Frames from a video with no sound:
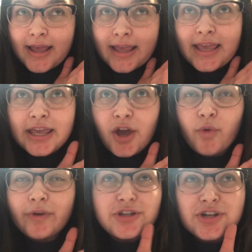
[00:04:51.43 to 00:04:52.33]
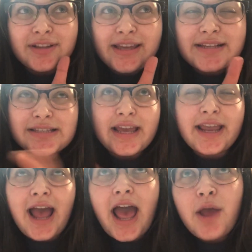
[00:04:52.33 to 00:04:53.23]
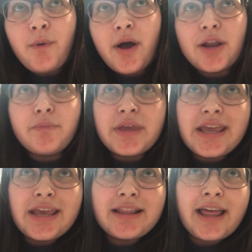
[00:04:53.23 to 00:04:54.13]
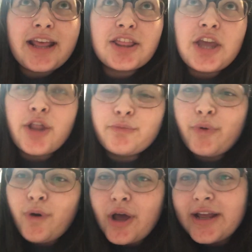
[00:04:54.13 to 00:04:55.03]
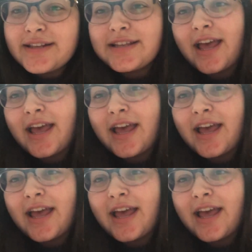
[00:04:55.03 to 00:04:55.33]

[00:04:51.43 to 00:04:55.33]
he originally is like, I want to be like the other boys,